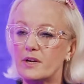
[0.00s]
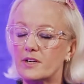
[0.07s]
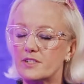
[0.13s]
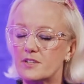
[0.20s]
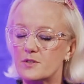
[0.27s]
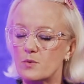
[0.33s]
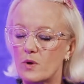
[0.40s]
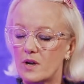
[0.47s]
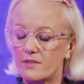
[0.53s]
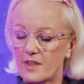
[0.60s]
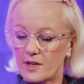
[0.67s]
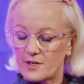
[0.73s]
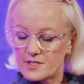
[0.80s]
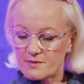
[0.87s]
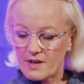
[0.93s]
because there's one of
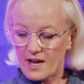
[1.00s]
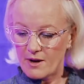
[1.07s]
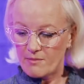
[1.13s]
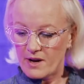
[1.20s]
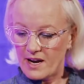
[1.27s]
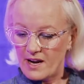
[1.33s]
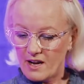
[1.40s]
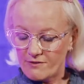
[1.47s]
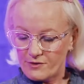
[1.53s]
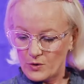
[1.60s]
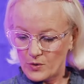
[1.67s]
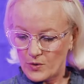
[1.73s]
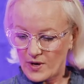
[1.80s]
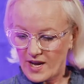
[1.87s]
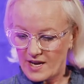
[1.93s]
those, I love
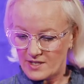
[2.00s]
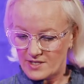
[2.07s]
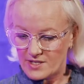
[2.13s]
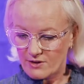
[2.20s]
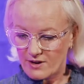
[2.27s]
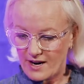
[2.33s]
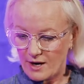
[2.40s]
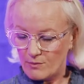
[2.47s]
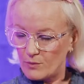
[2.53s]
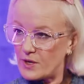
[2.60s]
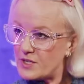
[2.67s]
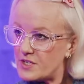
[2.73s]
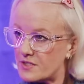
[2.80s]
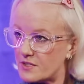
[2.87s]
your Instagram, which is